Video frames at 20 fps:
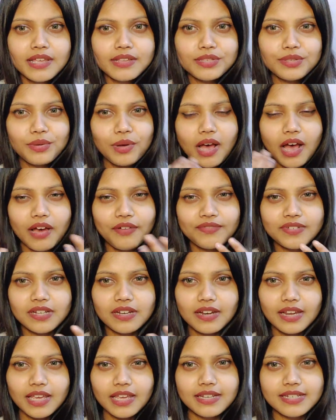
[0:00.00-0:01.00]
So
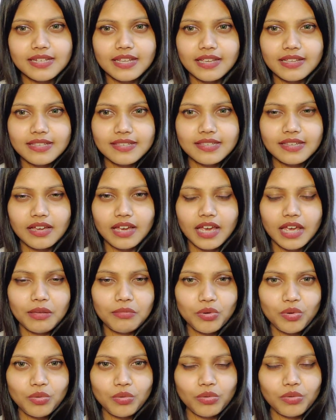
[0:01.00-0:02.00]
after it is,
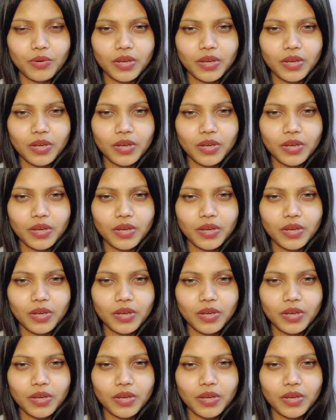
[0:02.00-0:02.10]
I'm